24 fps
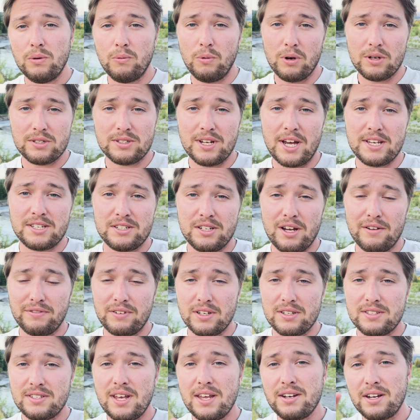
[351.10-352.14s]
was nice enough to
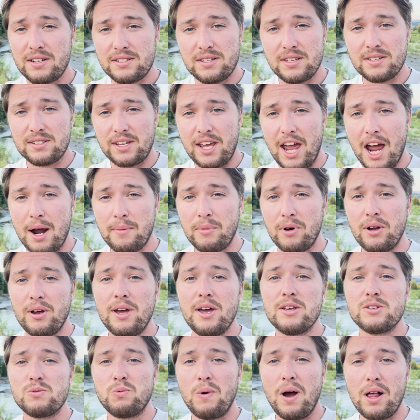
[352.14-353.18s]
send us this camera
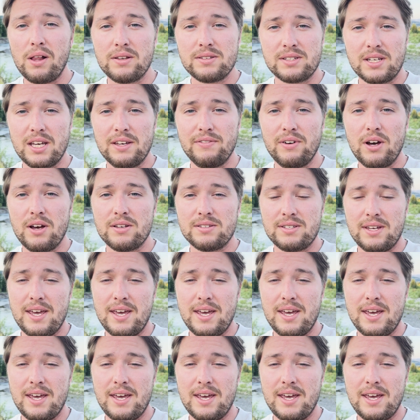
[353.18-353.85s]
as well as give us